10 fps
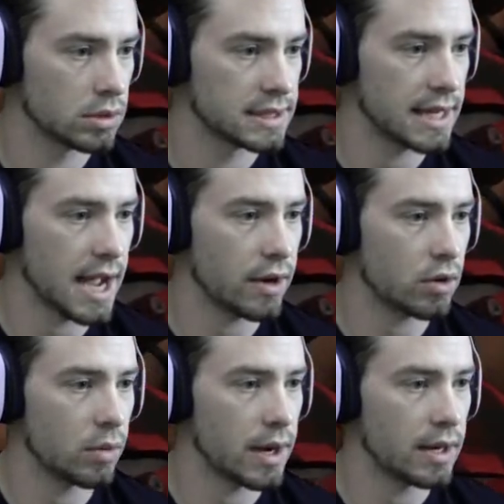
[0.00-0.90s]
See, I don't
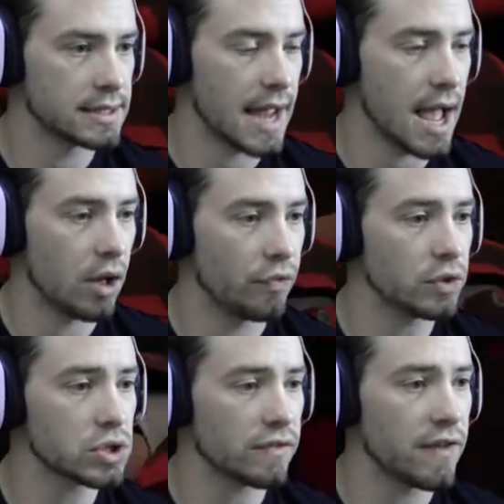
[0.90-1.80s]
know where he's at. Oh,
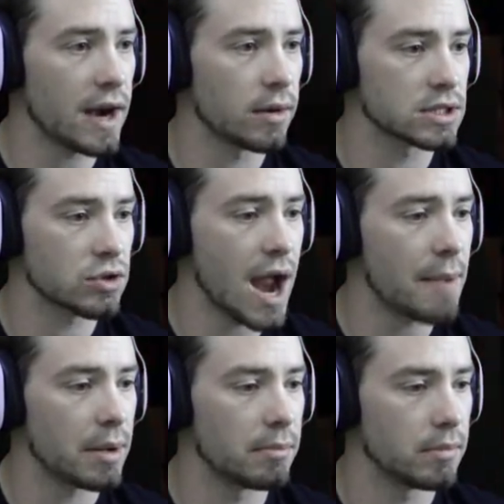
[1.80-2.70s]
those are fireworks.
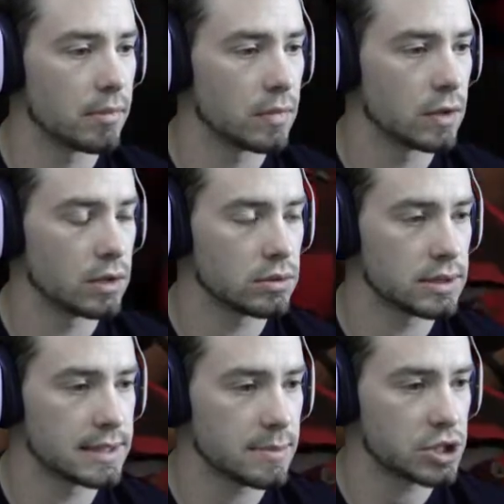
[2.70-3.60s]
Grab him!
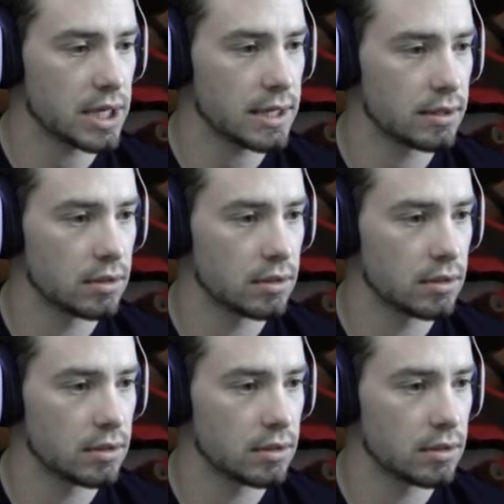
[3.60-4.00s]
Dipshit.